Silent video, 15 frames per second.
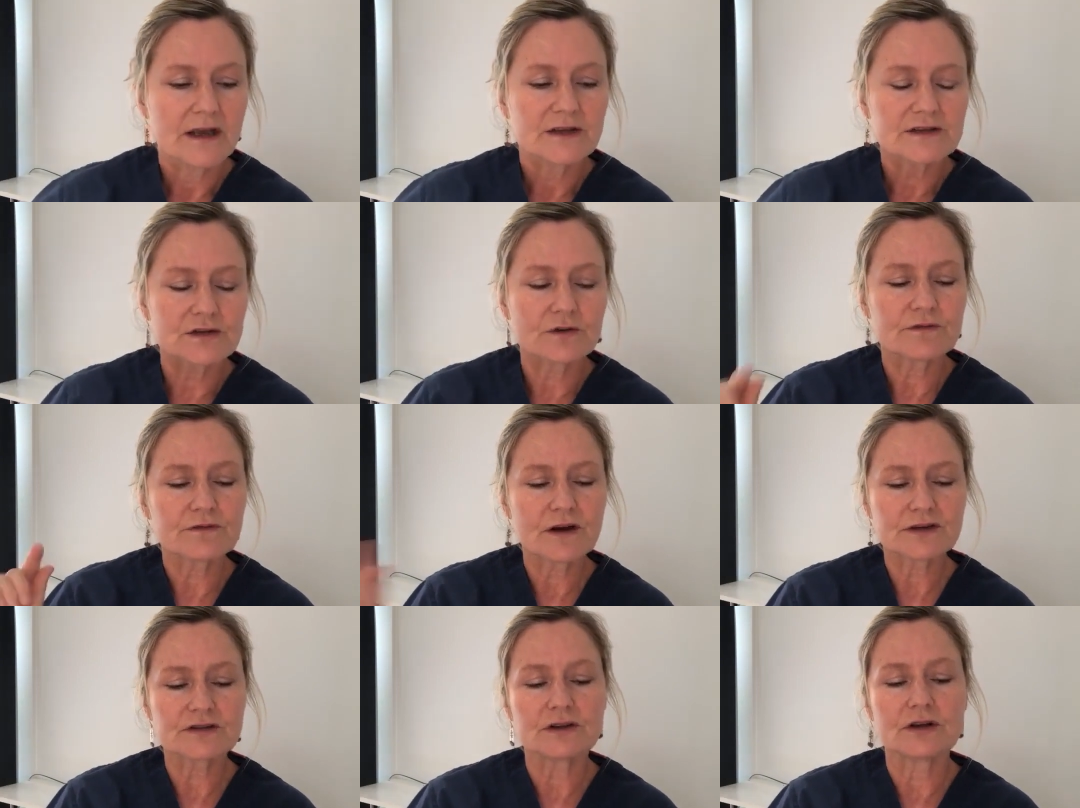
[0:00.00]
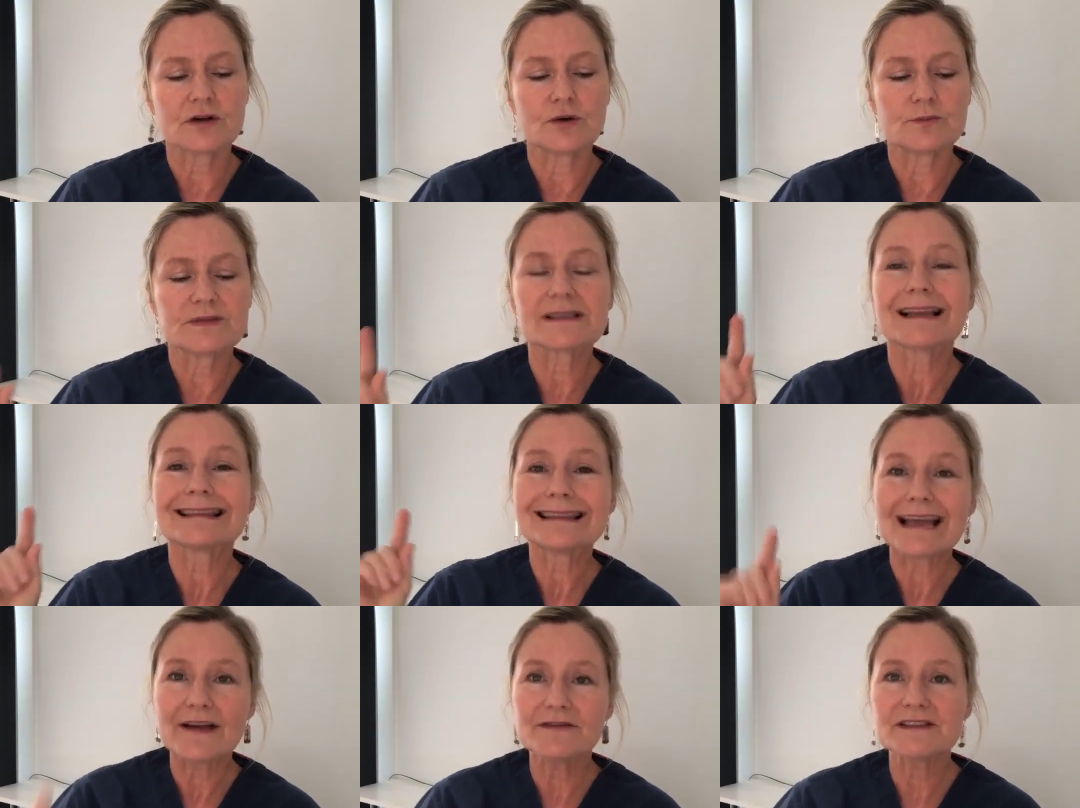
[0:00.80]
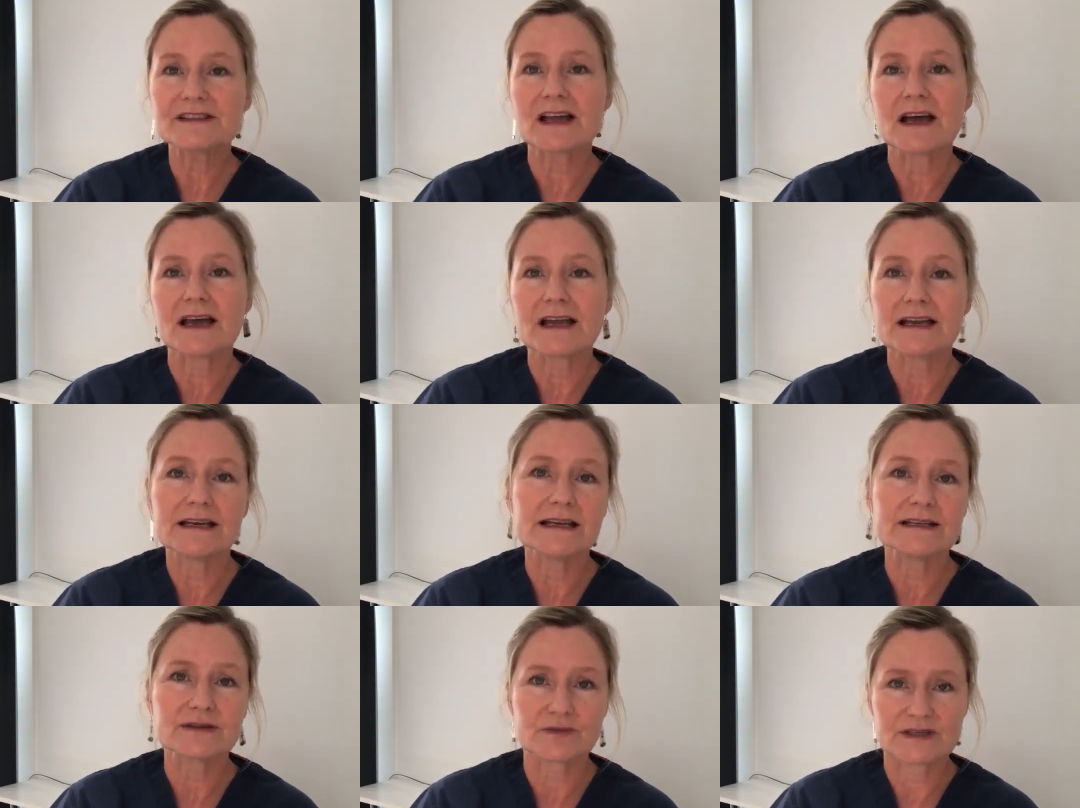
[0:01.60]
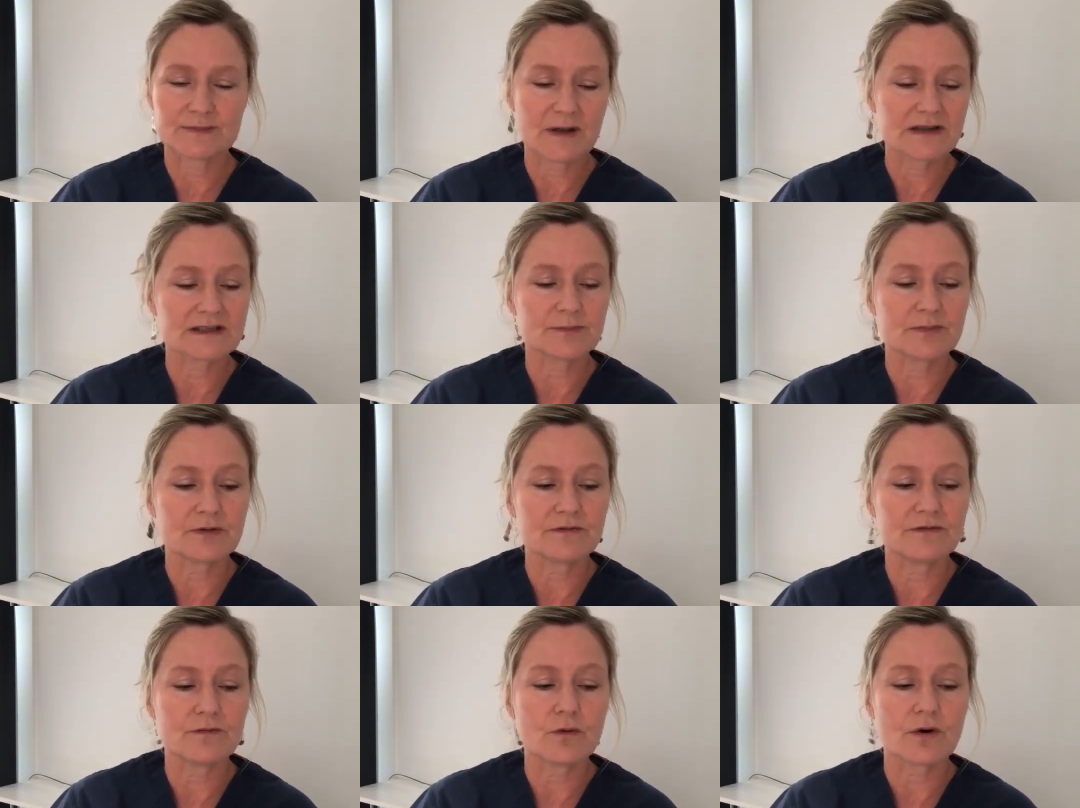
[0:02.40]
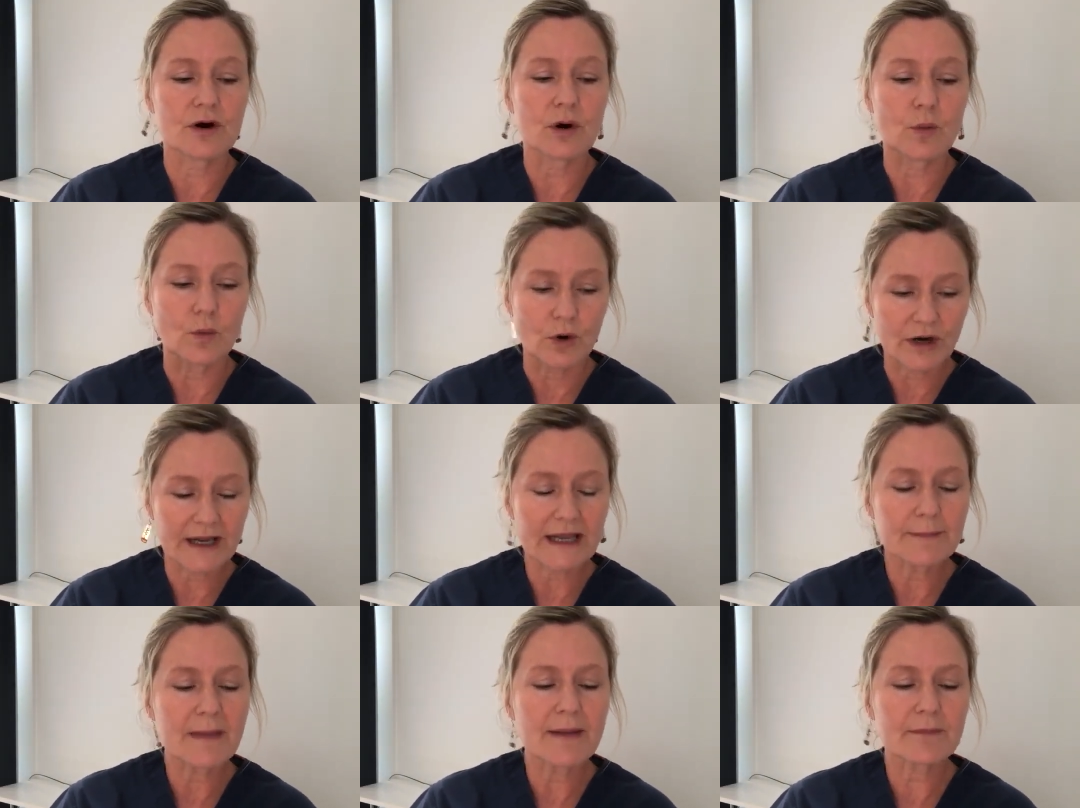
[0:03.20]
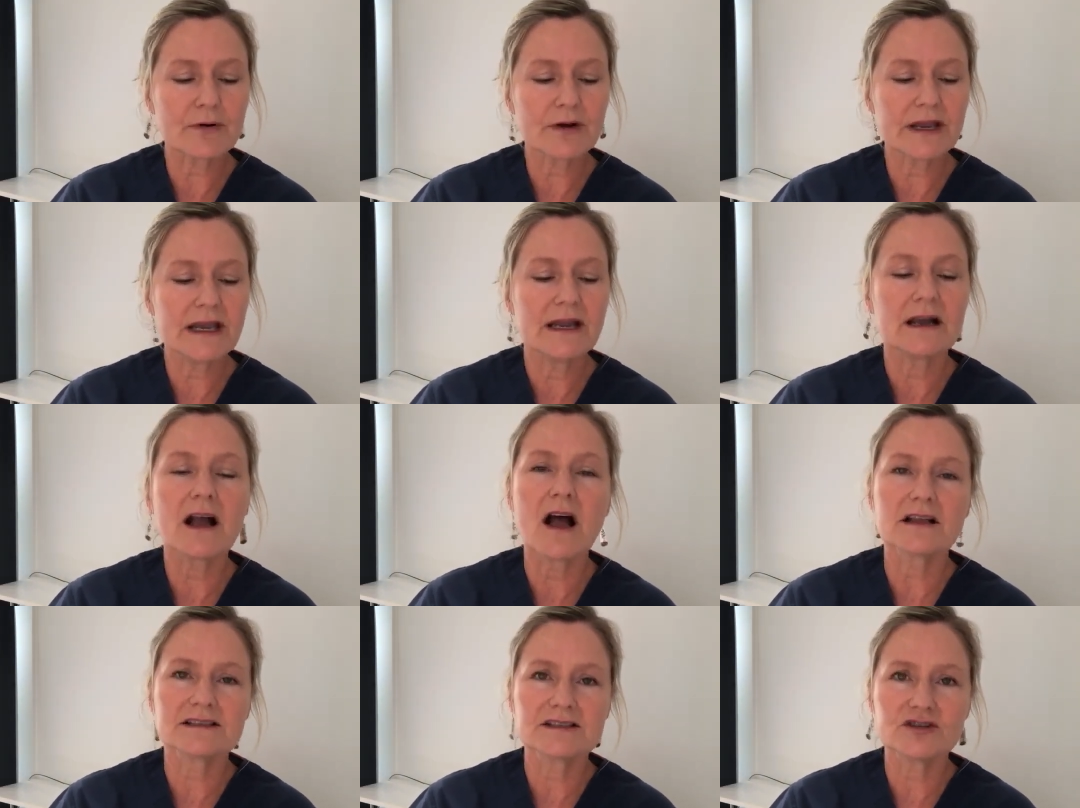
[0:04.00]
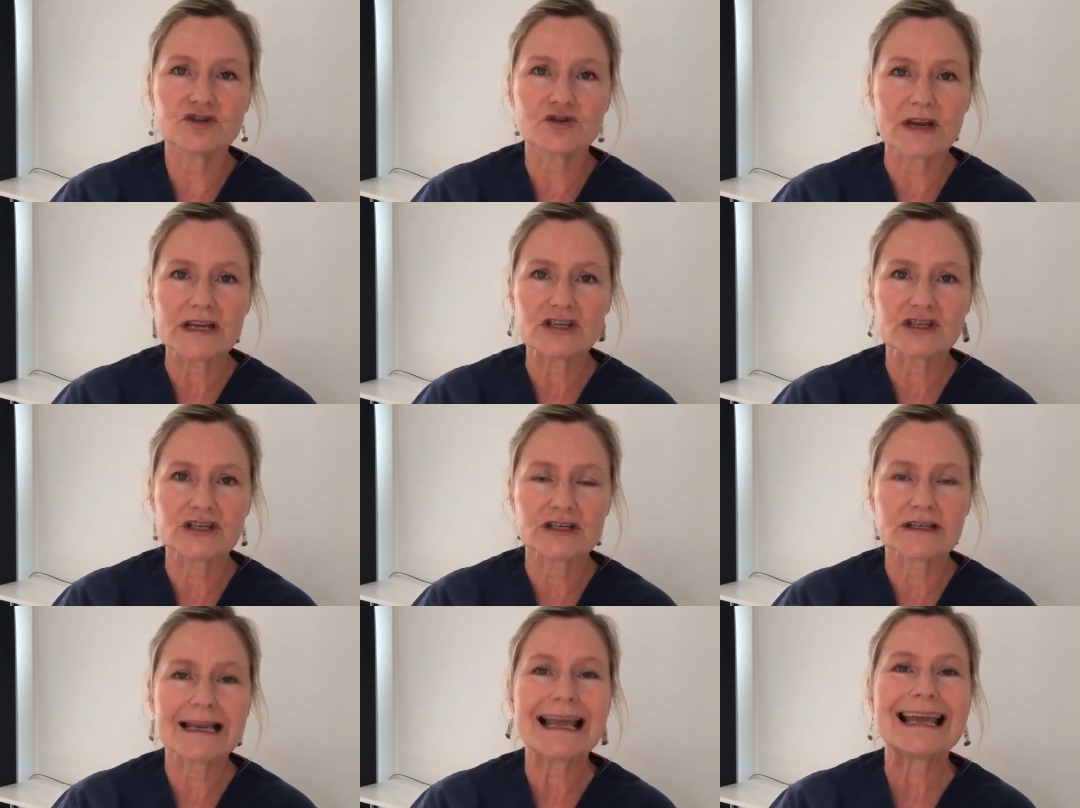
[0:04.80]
So frontal lobes, left side is responsible for working memory, concentration,